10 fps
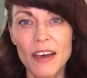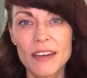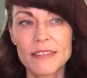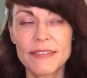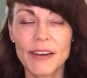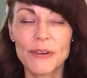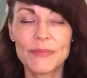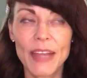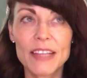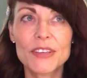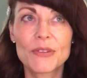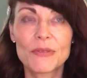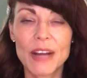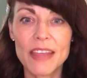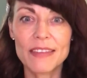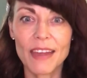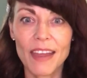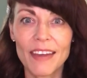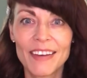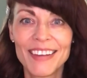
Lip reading: So that's a great thing.